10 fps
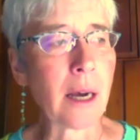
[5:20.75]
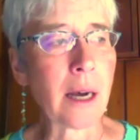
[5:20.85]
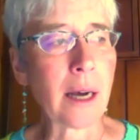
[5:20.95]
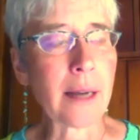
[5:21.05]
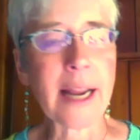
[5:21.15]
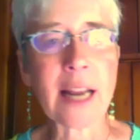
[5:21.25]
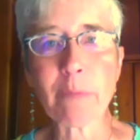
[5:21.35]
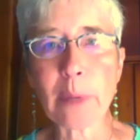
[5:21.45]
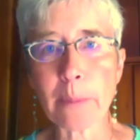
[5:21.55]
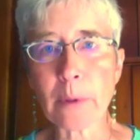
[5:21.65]
Native
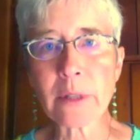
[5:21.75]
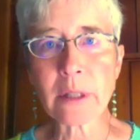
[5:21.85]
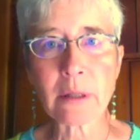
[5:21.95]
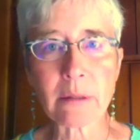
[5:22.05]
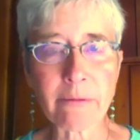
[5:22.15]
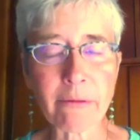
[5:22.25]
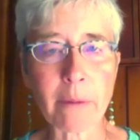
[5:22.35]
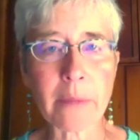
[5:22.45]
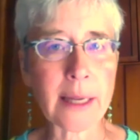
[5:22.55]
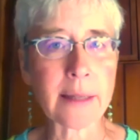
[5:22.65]
peoples from
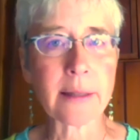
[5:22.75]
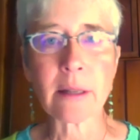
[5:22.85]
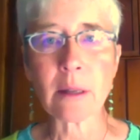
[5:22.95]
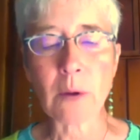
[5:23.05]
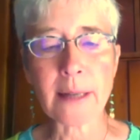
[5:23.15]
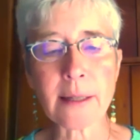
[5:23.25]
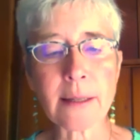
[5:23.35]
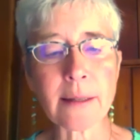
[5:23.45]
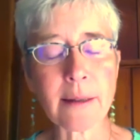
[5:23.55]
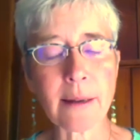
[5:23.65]
the east to the
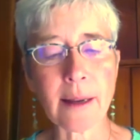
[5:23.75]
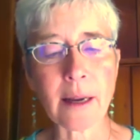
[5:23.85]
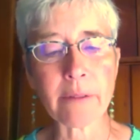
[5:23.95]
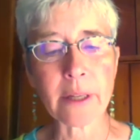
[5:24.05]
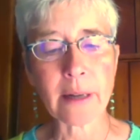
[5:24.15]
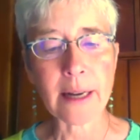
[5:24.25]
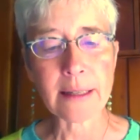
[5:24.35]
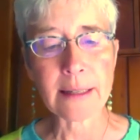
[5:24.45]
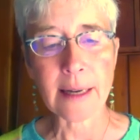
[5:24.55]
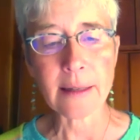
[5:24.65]
west of the United
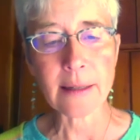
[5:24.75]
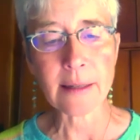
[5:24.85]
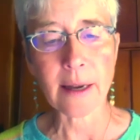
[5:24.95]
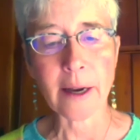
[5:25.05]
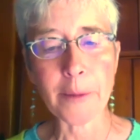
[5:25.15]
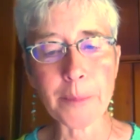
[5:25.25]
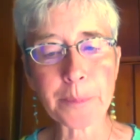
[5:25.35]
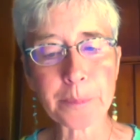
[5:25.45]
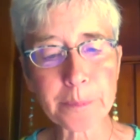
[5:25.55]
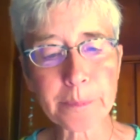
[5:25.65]
States.
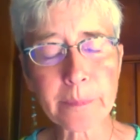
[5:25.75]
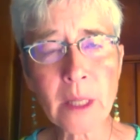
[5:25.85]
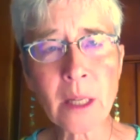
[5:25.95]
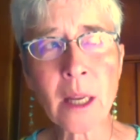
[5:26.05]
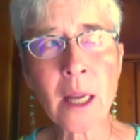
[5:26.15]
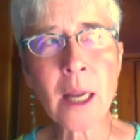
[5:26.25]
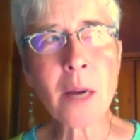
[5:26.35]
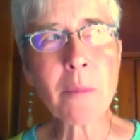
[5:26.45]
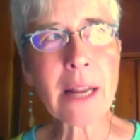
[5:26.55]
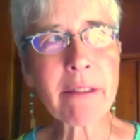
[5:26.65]

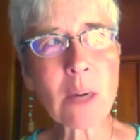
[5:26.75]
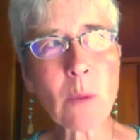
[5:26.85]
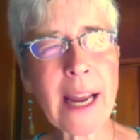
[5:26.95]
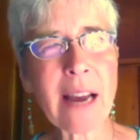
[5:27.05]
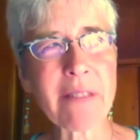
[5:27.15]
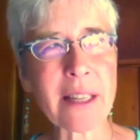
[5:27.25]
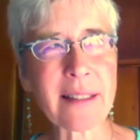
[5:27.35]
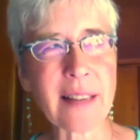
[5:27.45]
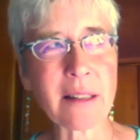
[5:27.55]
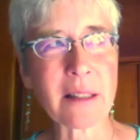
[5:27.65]
But I think we have this
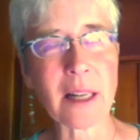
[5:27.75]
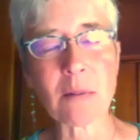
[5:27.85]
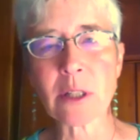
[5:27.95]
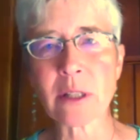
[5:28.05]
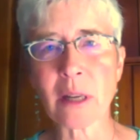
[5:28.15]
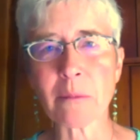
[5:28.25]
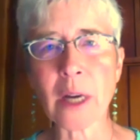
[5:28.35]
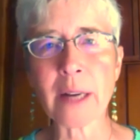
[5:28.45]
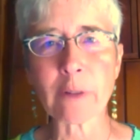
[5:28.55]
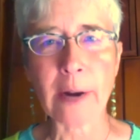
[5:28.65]
sense that it was some kind
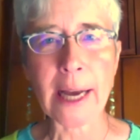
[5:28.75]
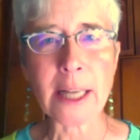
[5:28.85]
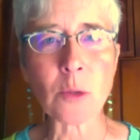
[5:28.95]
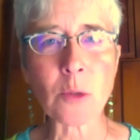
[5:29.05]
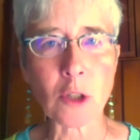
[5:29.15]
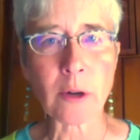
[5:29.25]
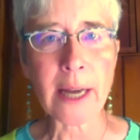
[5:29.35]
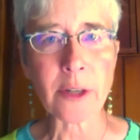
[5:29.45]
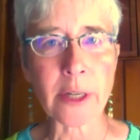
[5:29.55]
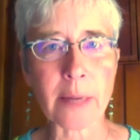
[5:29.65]
of gradual
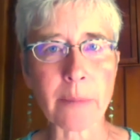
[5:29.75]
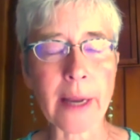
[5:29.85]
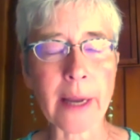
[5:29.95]
tragedy, but